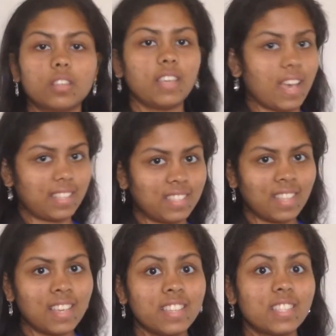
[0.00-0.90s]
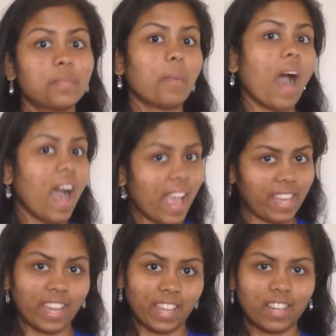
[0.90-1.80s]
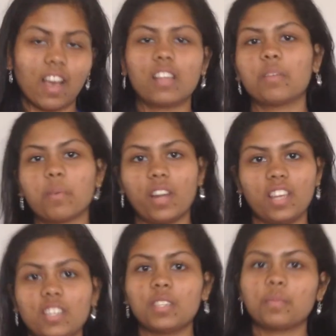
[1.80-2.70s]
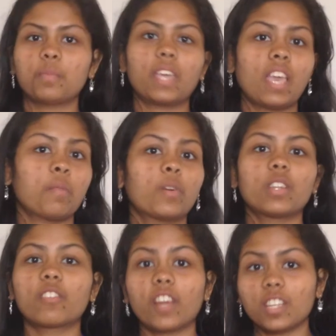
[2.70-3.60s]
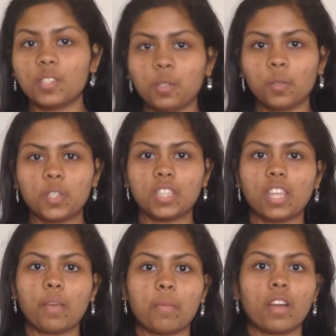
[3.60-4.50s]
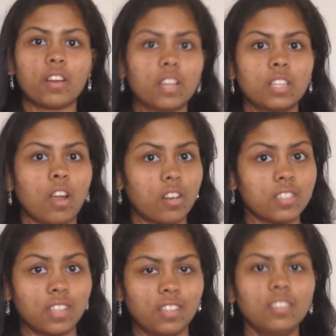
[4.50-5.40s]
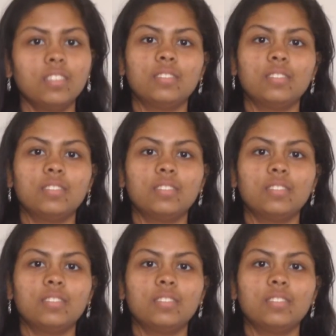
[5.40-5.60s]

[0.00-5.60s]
Yes, spying on the British became one of the greatest tools in the American arsenal.